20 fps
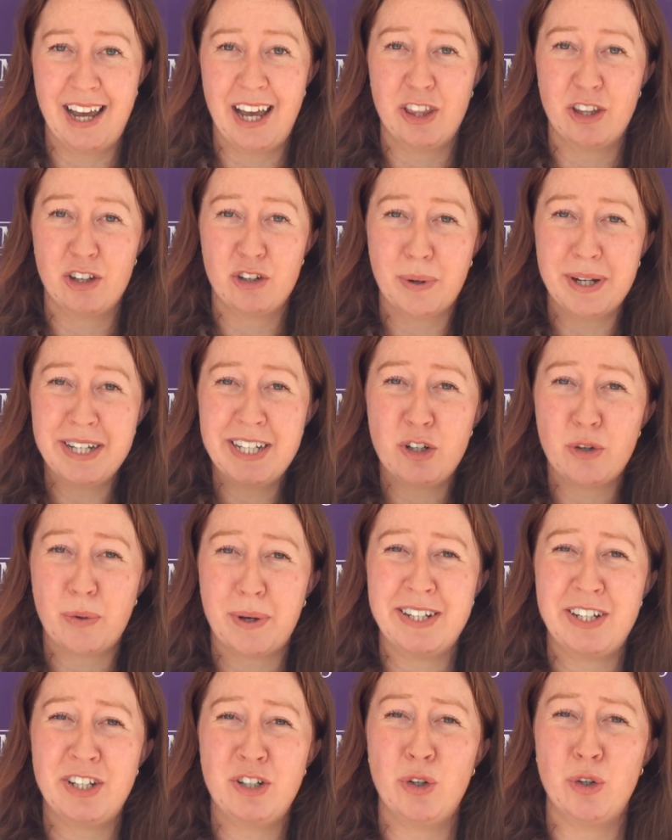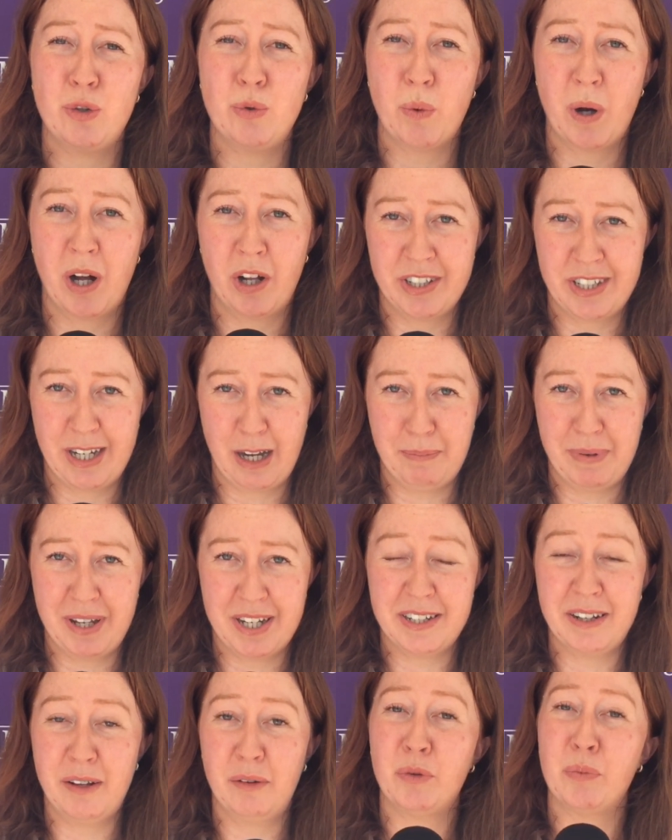at the 2022 World
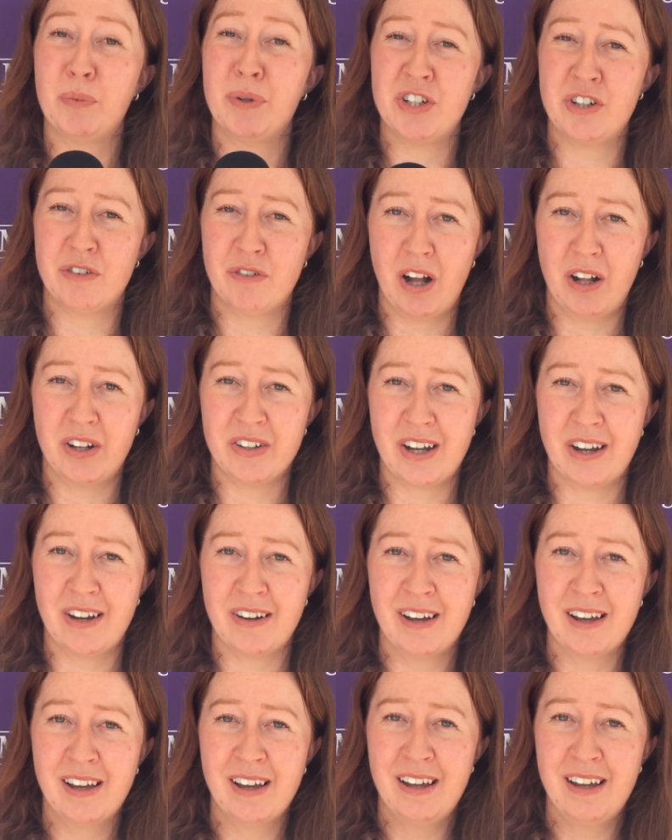Championships with Giraldo.